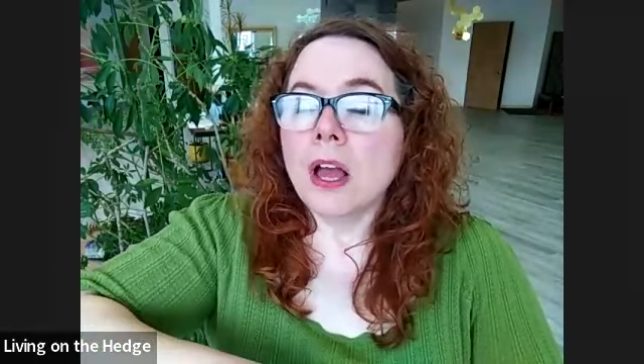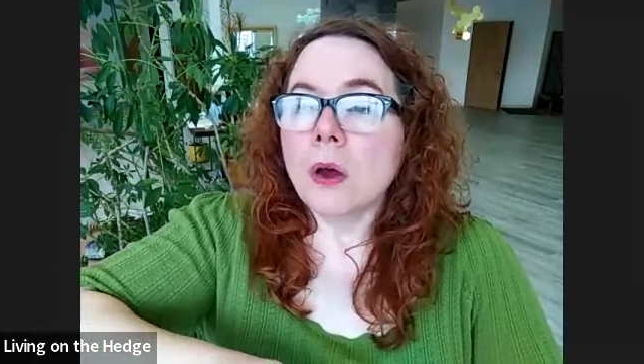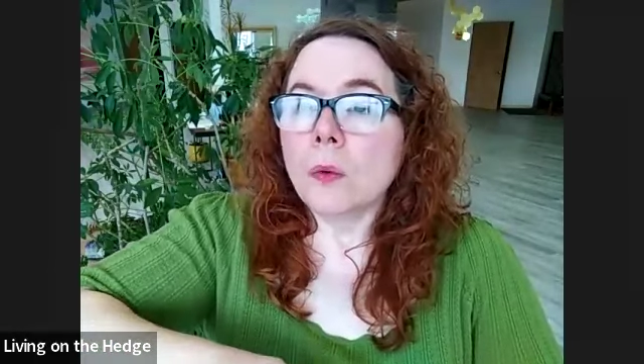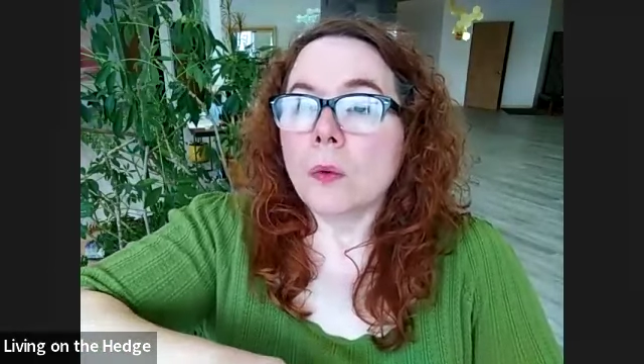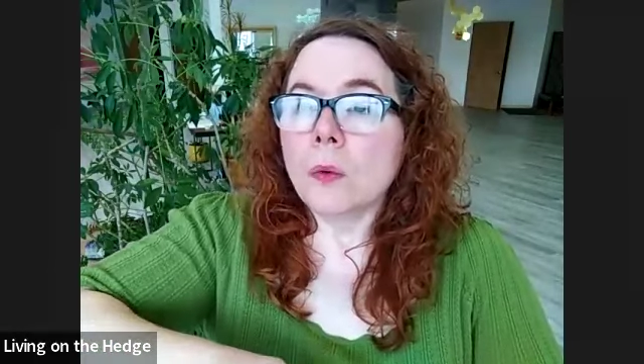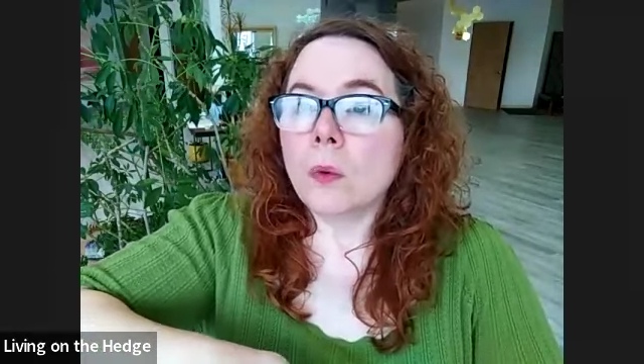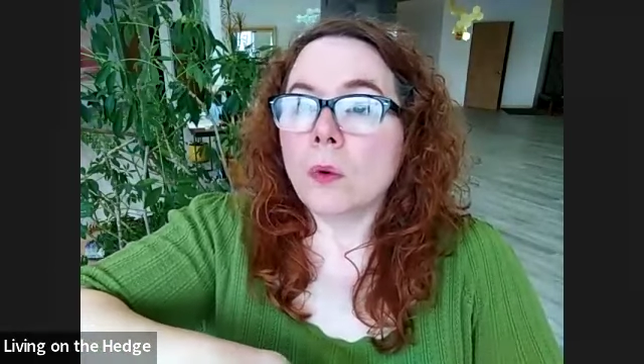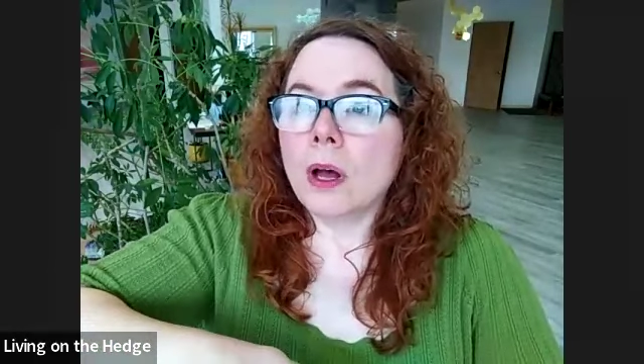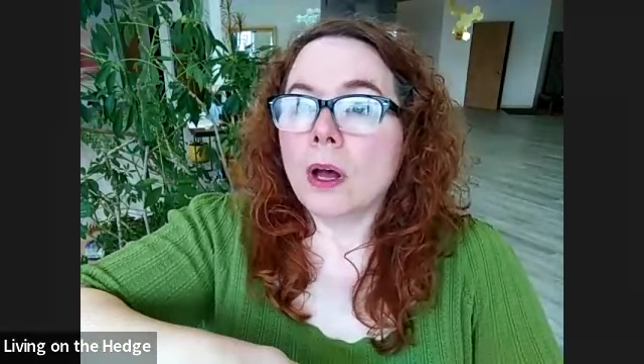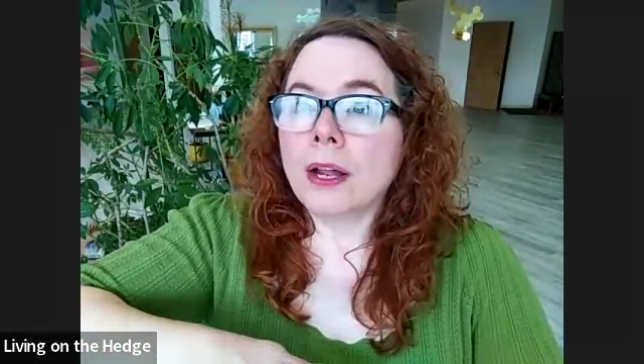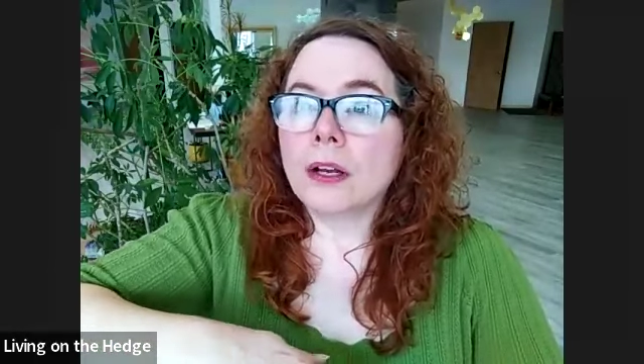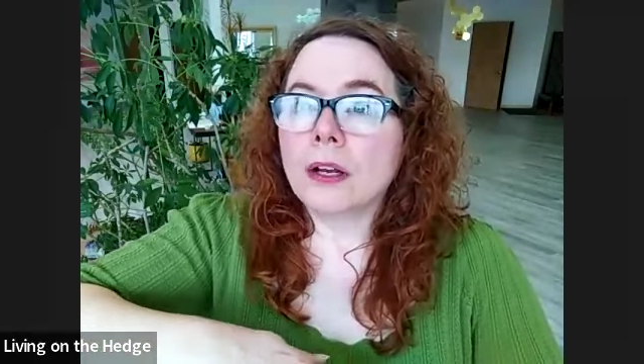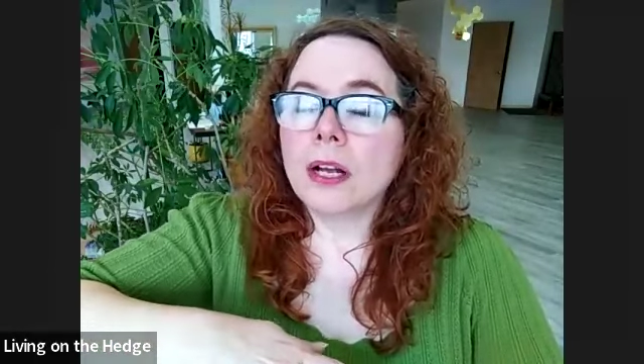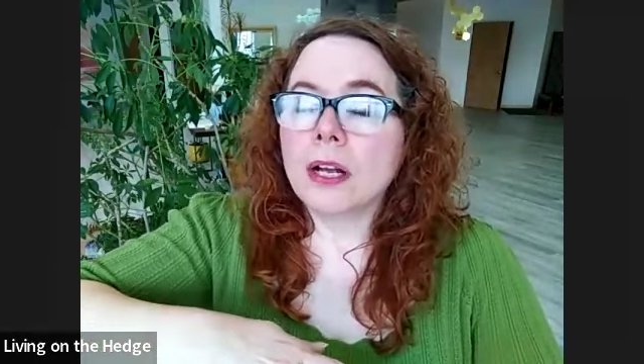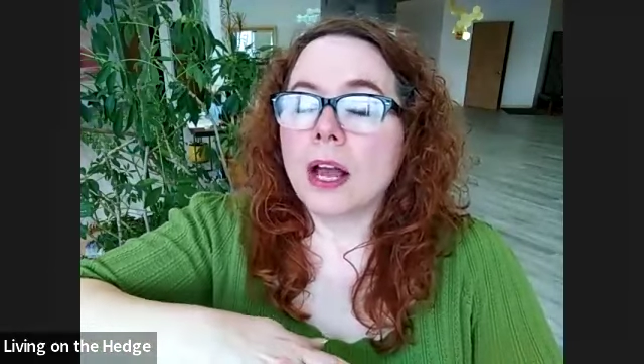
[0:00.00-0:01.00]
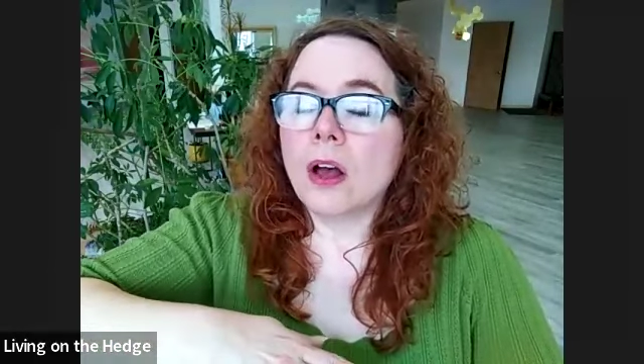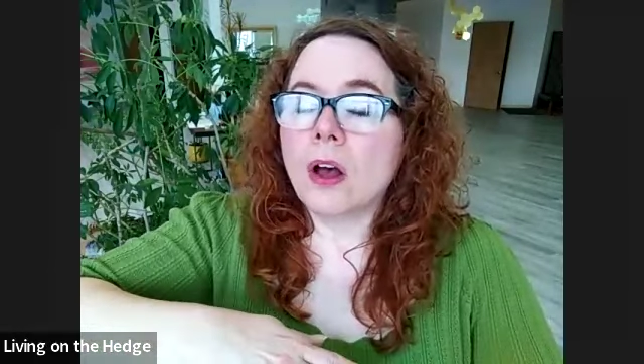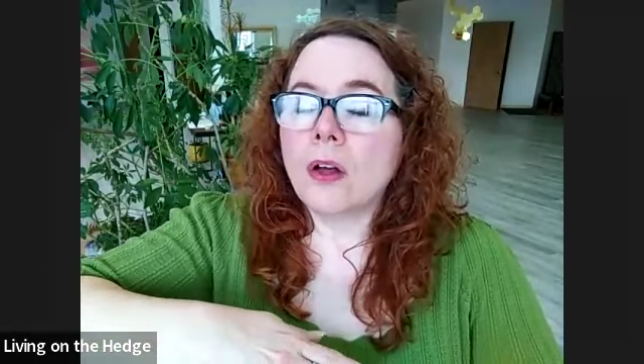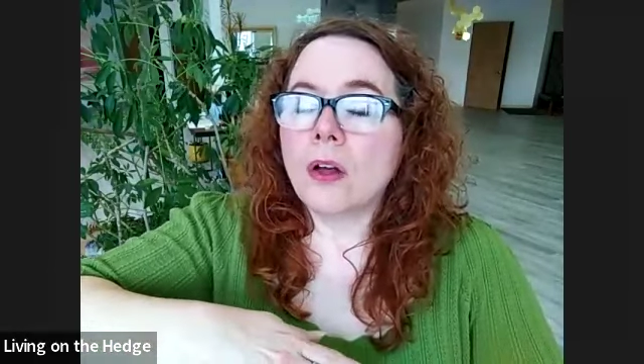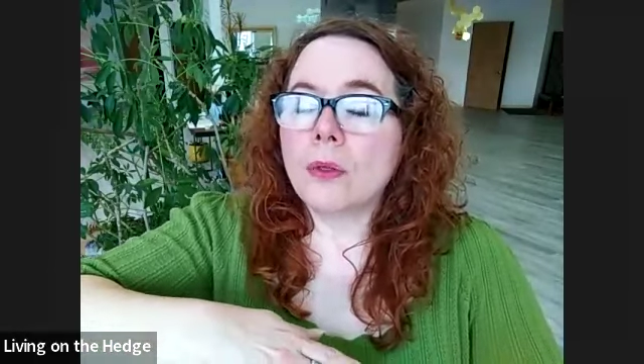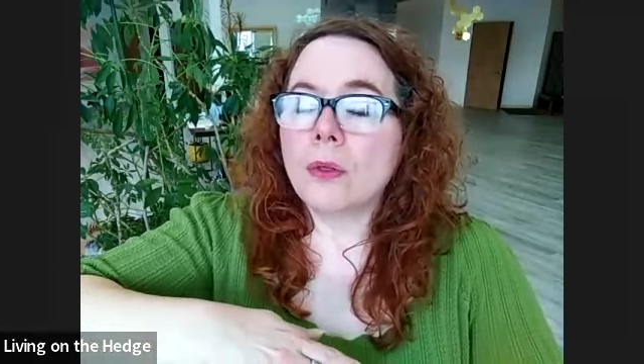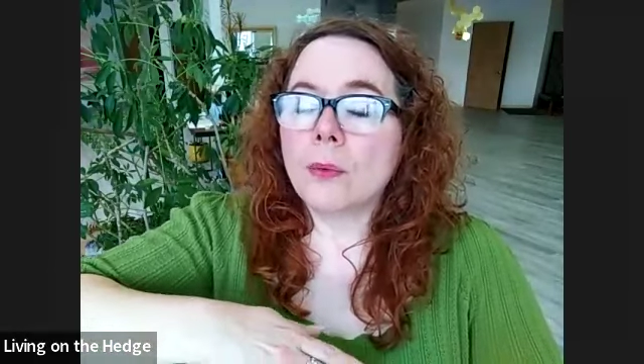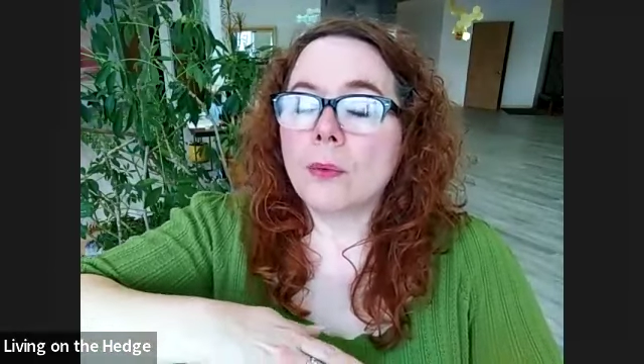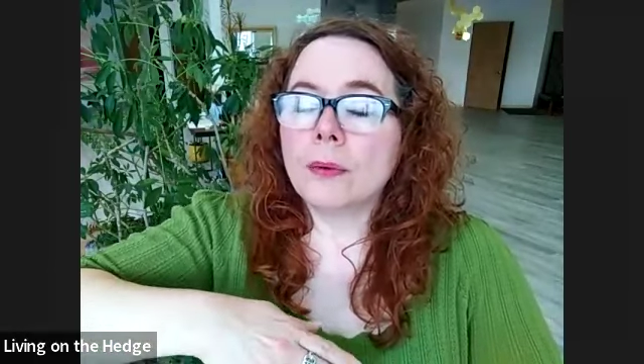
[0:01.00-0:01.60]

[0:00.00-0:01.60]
water, all the way up